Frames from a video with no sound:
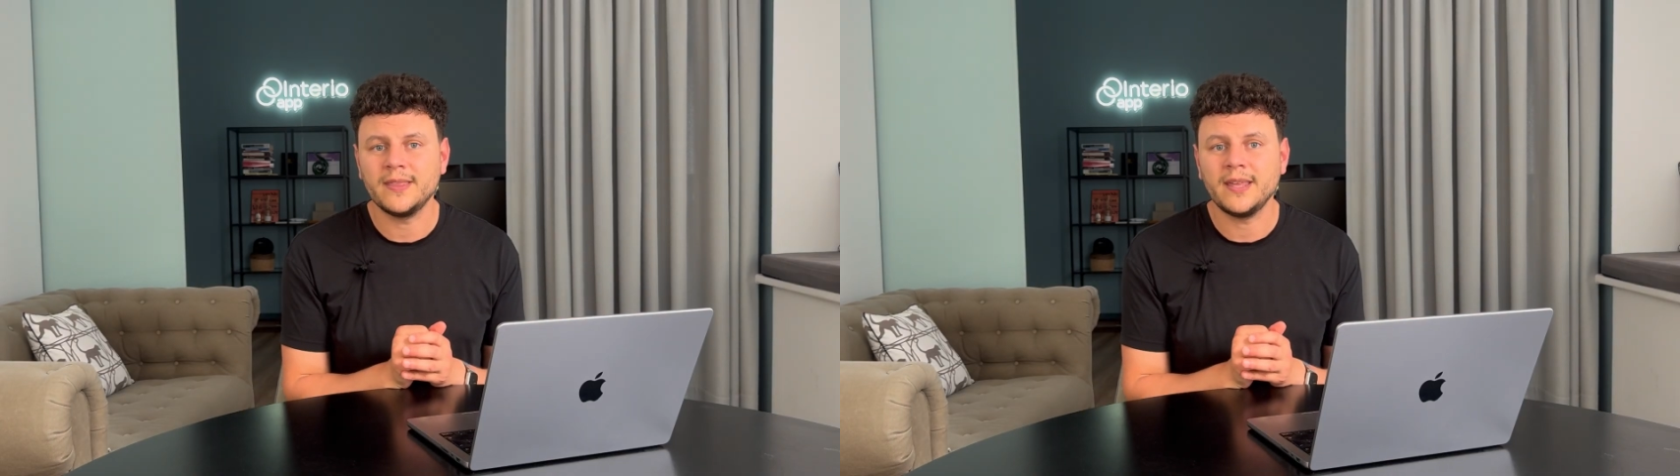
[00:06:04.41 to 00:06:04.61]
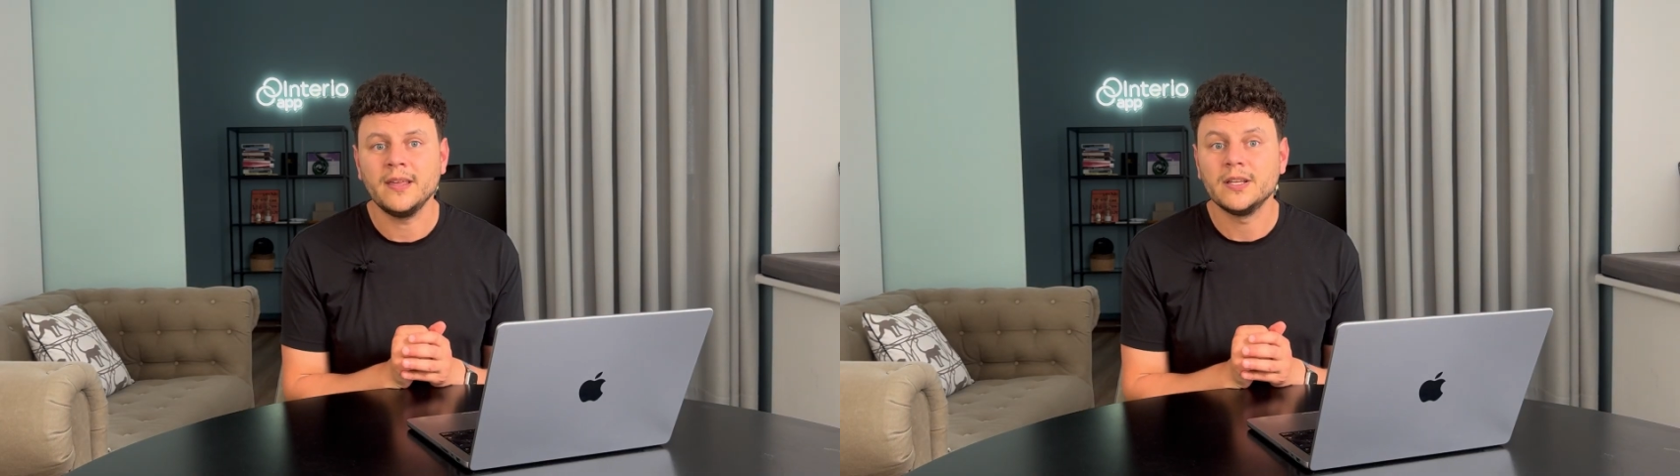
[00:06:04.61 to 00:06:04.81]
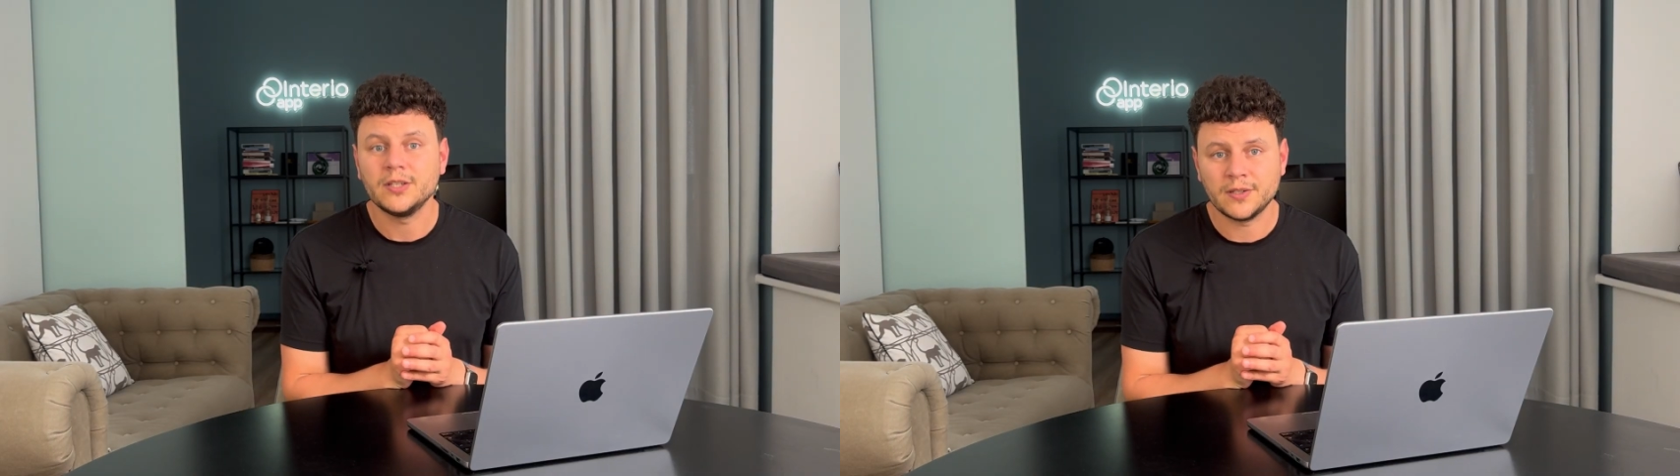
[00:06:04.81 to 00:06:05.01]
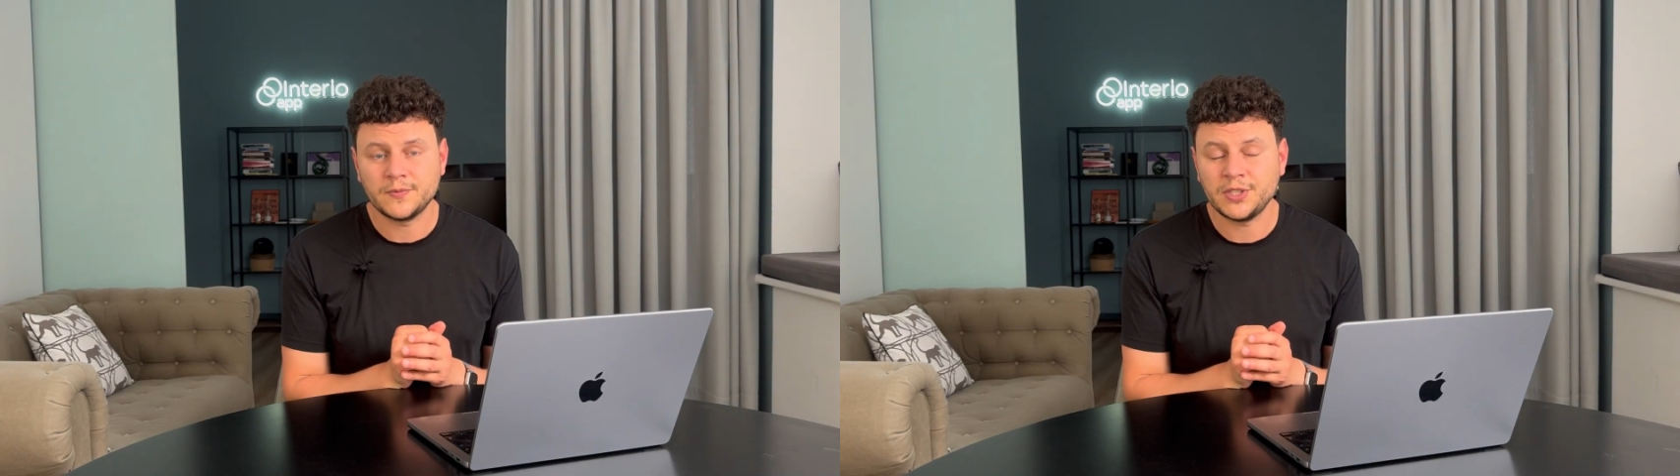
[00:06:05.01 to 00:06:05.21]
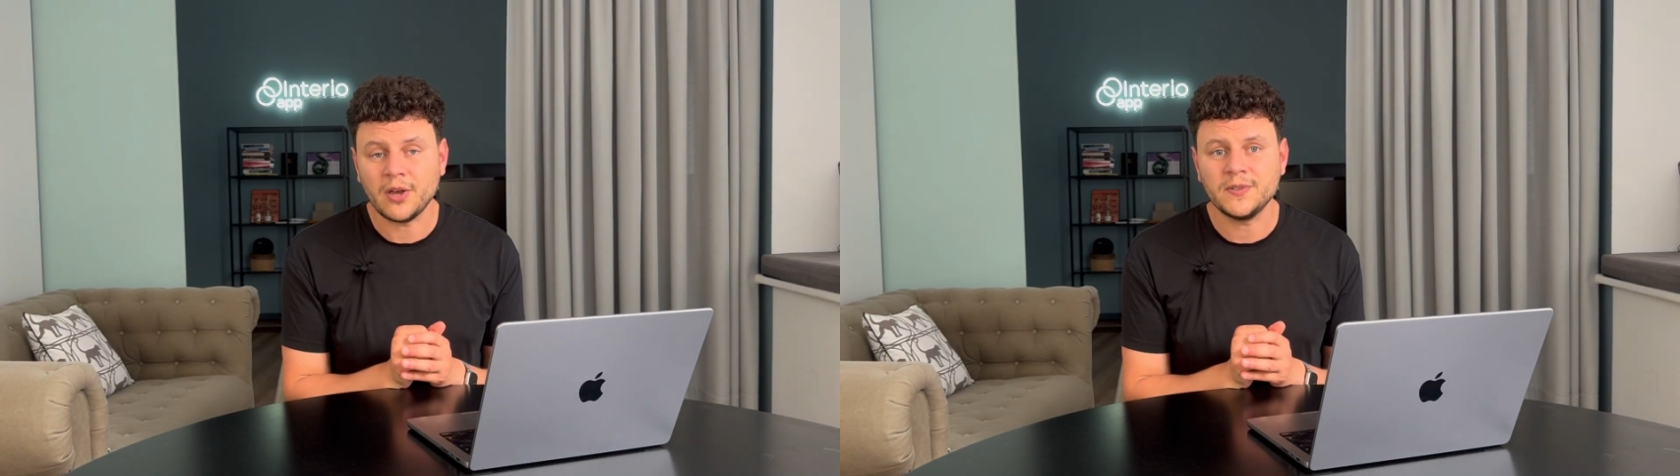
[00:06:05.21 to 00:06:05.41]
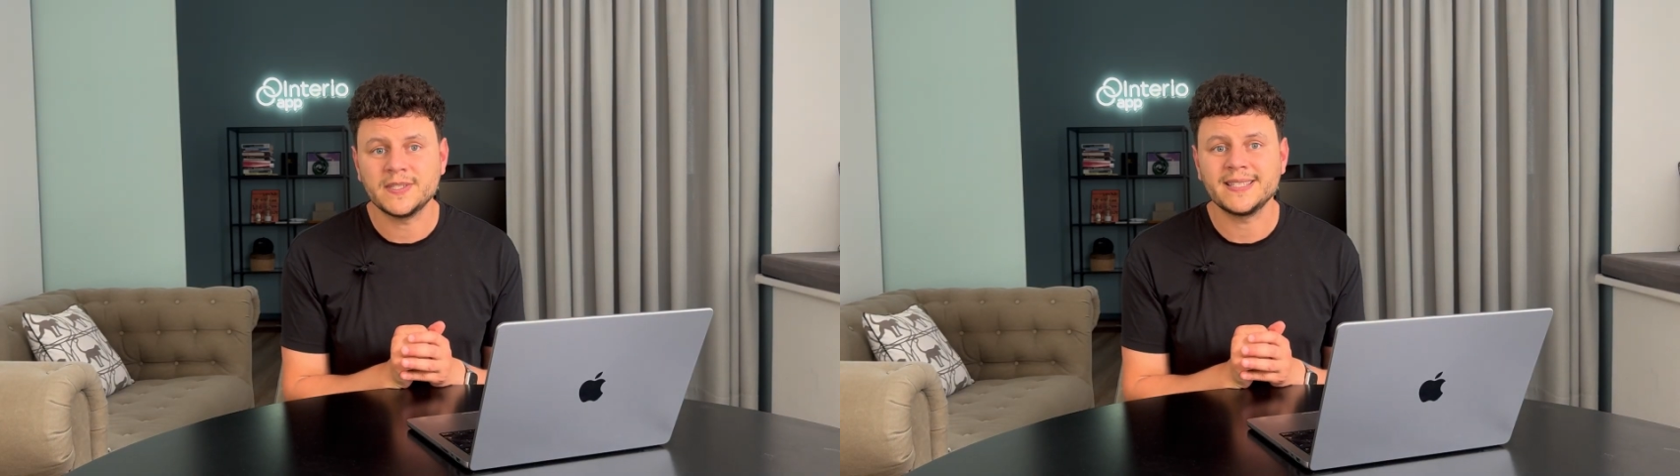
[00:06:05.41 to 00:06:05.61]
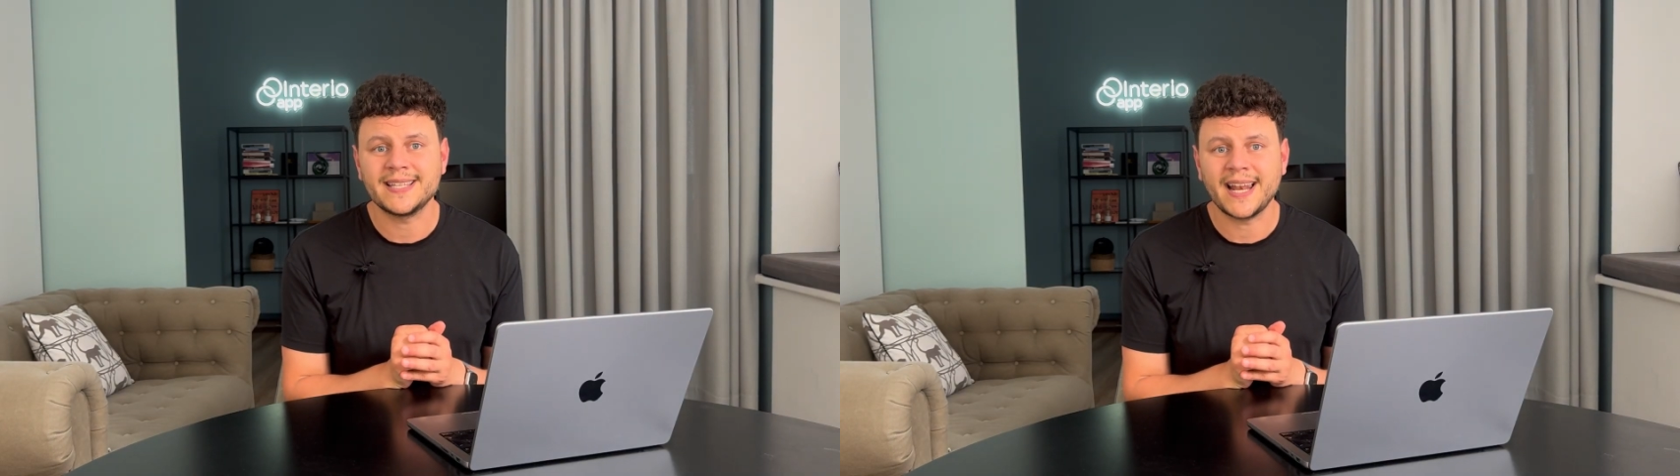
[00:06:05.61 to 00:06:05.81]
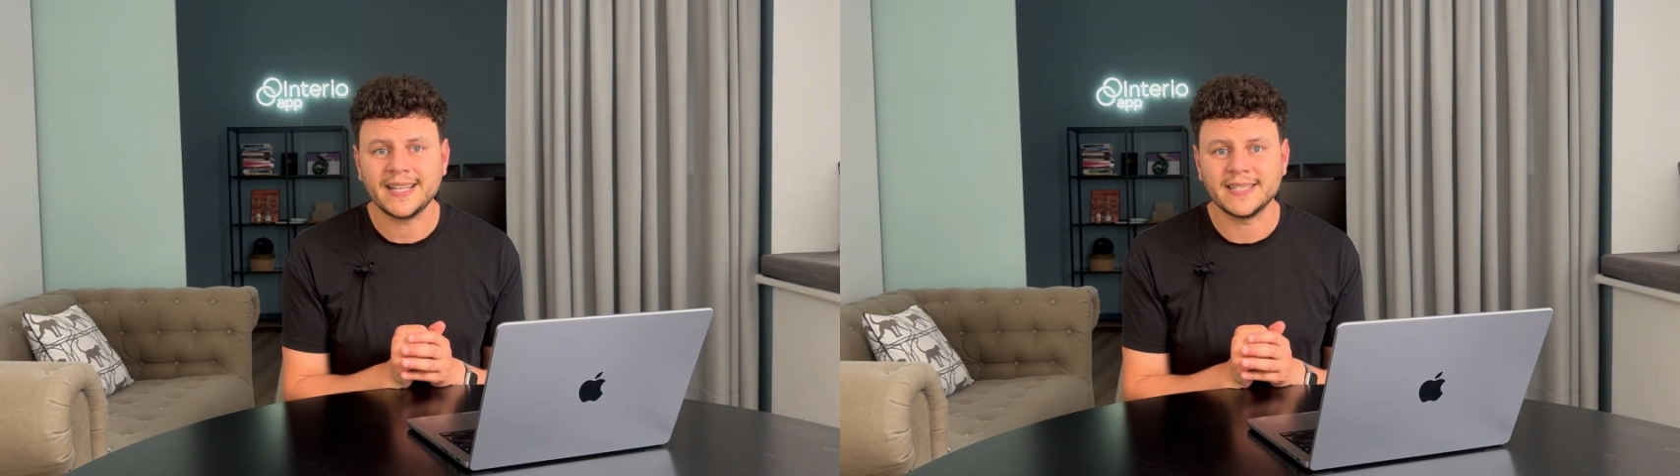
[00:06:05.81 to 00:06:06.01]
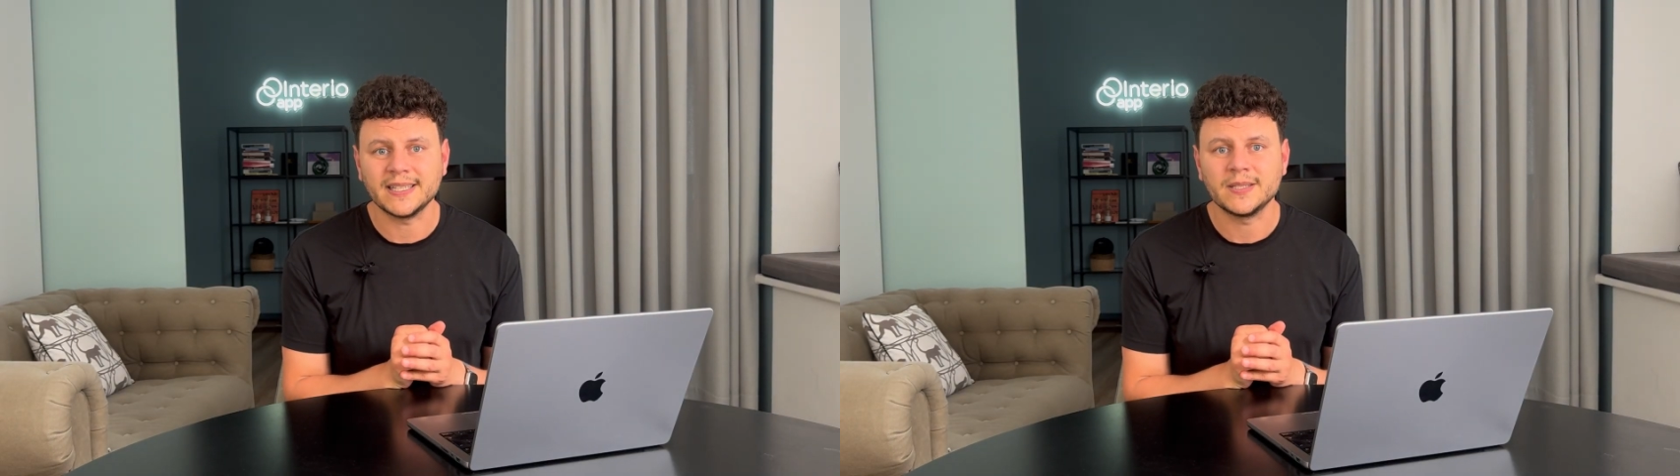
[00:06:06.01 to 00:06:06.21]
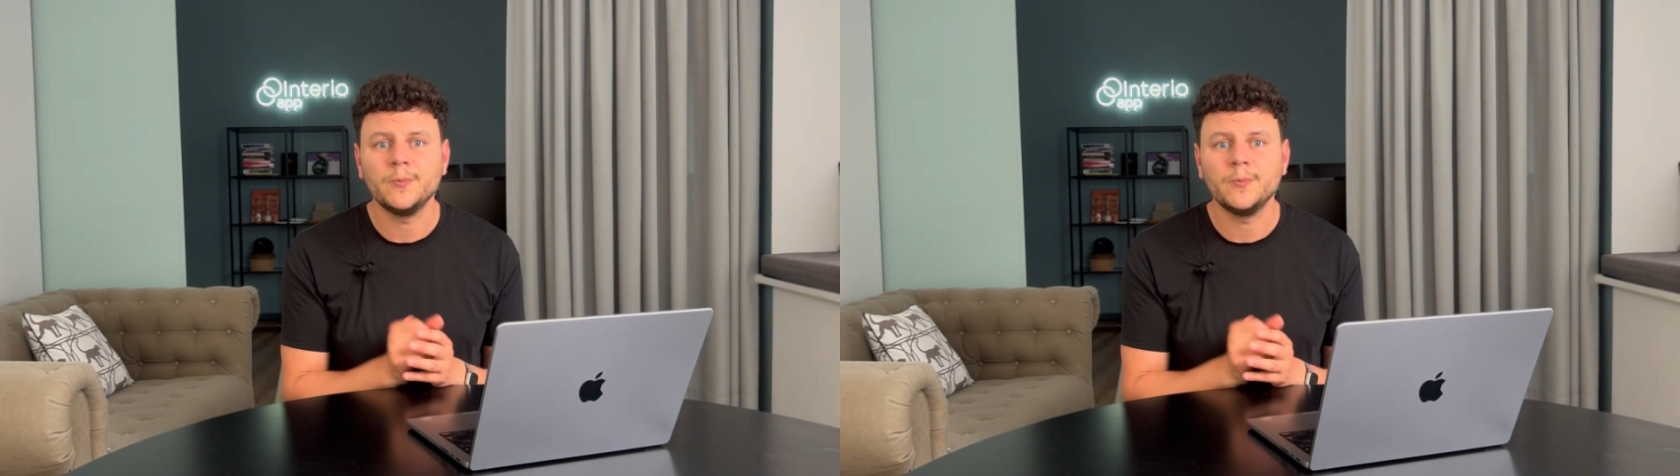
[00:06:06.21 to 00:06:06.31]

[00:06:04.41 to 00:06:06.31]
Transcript: they chose and selected.